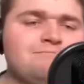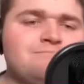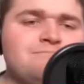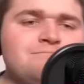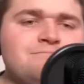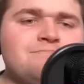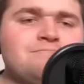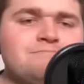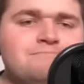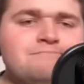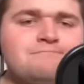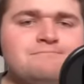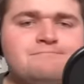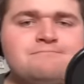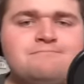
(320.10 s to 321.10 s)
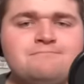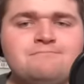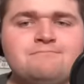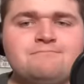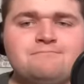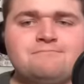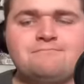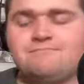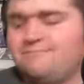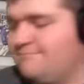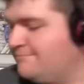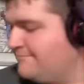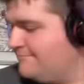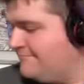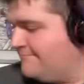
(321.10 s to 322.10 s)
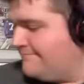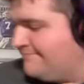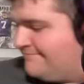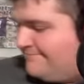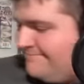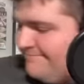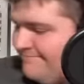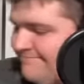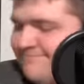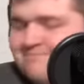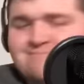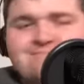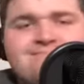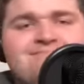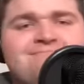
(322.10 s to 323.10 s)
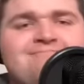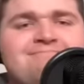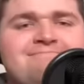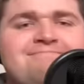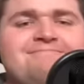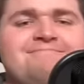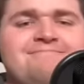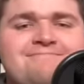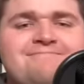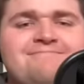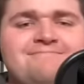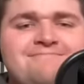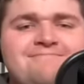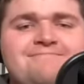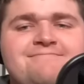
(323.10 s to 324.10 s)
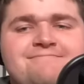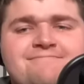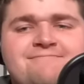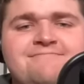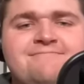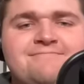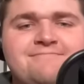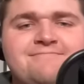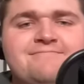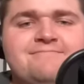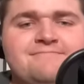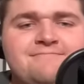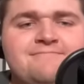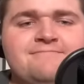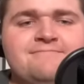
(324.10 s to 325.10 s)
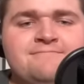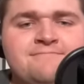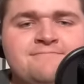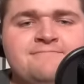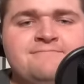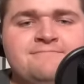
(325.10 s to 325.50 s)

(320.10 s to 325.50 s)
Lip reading: No words are spoken by the person on screen.